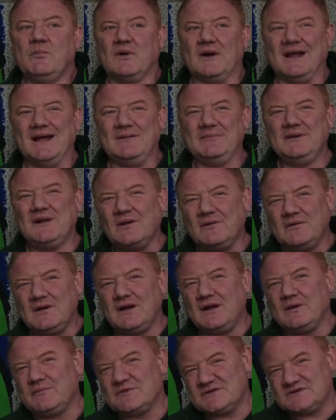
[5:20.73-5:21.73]
But, you
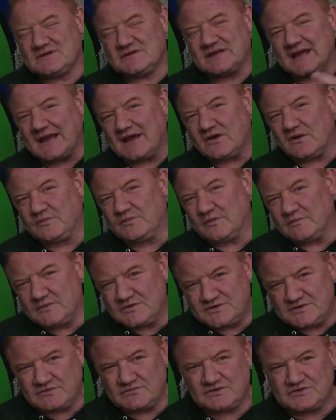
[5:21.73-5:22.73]
know, it was taking up
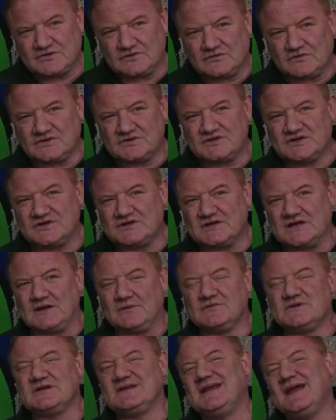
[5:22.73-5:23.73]
Dublin Zoo resources,
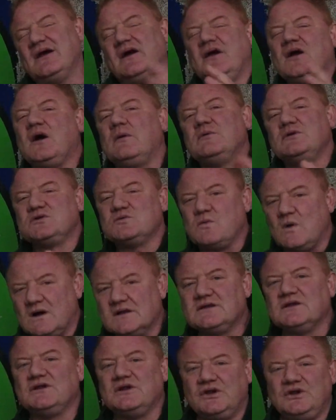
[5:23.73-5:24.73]
and it was a thing I always
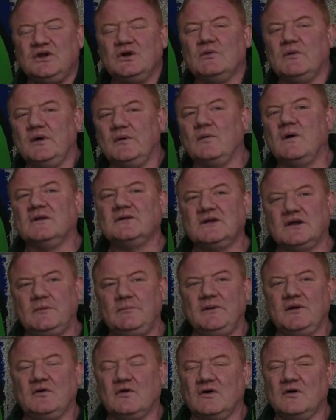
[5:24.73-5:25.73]
wanted to do. I wanted
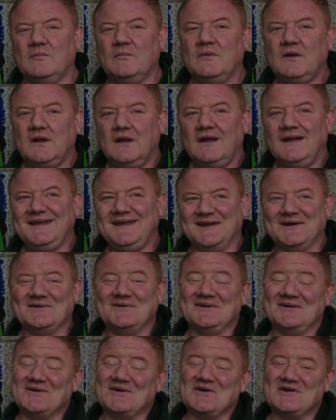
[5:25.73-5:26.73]
to become, you
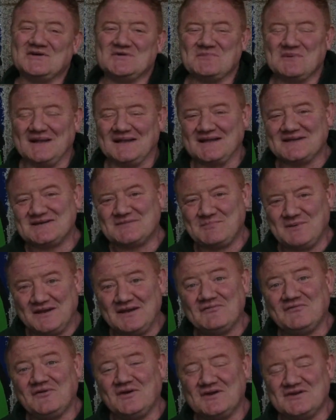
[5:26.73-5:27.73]
know, an Irishman that's
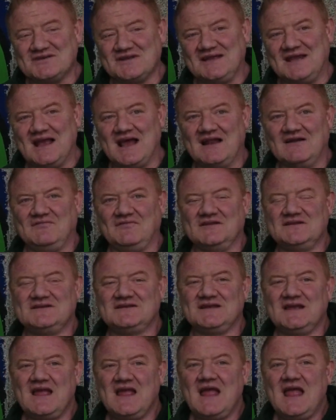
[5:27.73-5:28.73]
been the voice of the
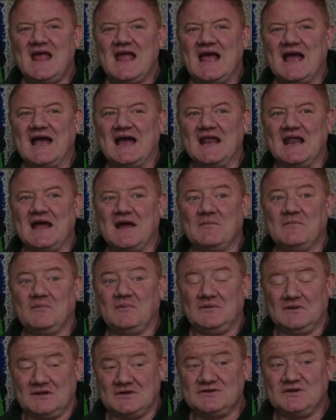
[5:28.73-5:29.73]
elephants.
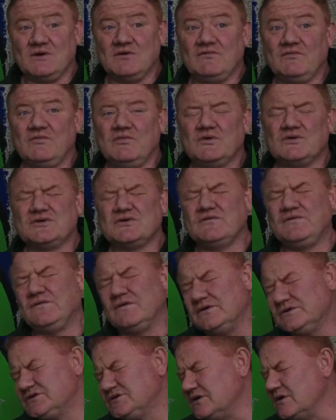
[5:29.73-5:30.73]
And the zoo was
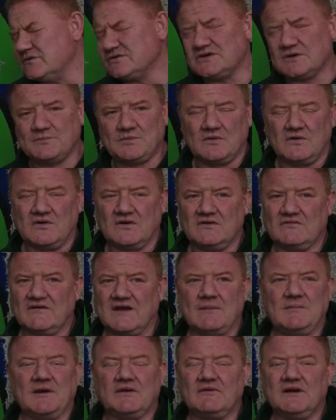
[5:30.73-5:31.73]
so
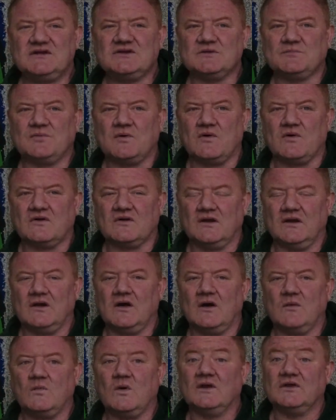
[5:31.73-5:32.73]
supportive, gave me great support
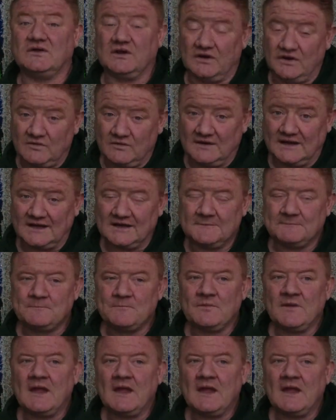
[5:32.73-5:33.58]
on wanting to do that.